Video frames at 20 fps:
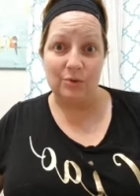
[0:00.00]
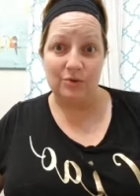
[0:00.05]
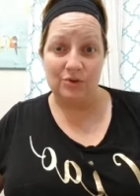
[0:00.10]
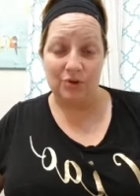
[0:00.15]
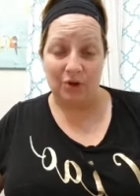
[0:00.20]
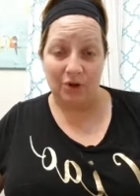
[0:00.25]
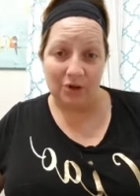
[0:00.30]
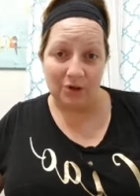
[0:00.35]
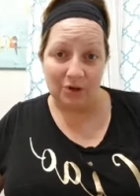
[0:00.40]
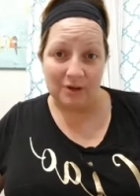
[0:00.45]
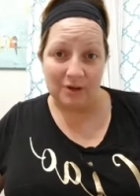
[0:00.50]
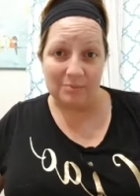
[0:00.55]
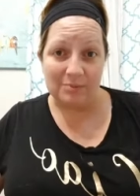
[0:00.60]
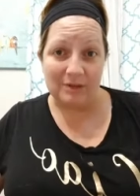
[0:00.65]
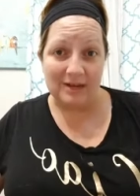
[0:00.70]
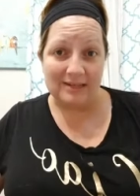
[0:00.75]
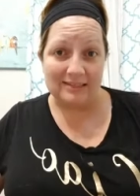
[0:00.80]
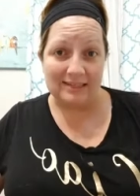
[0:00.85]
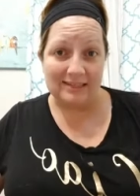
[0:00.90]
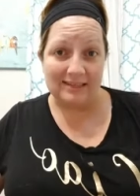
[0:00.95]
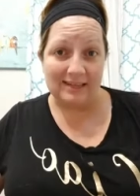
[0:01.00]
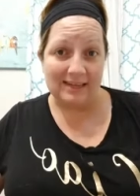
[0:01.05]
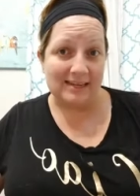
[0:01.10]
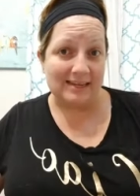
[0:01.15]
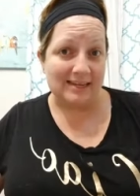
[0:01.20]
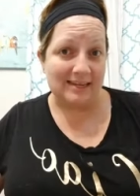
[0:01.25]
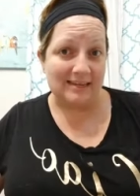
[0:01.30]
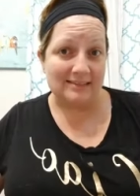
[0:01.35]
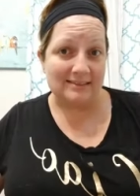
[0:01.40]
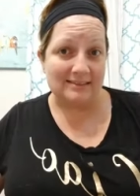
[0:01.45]
darker complected
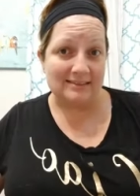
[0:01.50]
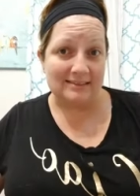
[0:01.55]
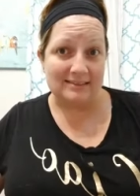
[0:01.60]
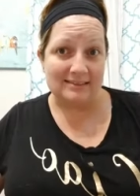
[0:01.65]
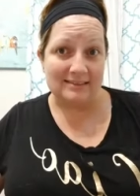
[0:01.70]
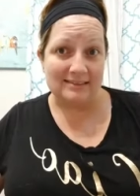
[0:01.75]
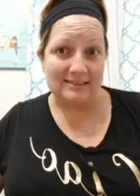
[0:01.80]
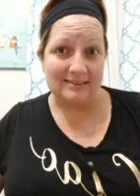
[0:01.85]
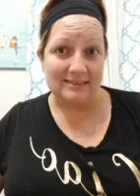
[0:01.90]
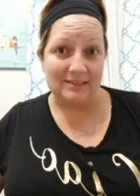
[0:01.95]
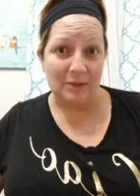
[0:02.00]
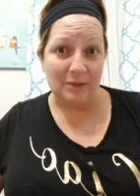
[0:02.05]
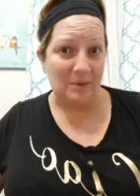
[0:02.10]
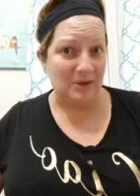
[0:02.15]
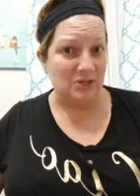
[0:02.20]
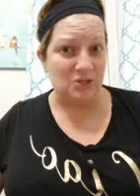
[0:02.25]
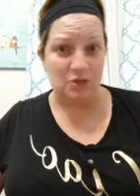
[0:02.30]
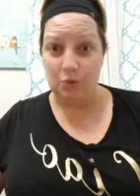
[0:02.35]
ladies, I bet you